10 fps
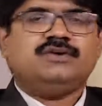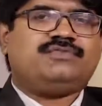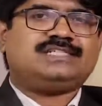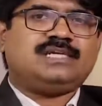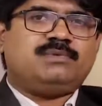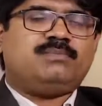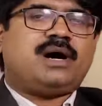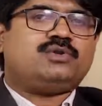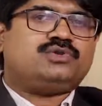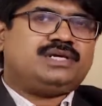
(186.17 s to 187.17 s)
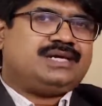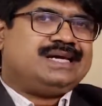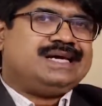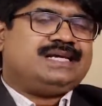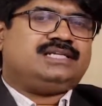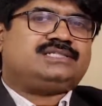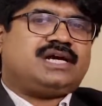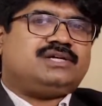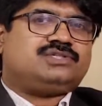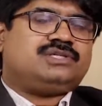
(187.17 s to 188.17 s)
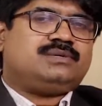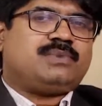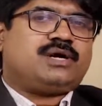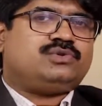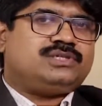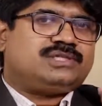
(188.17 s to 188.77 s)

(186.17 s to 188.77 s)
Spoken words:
For example, Maruti is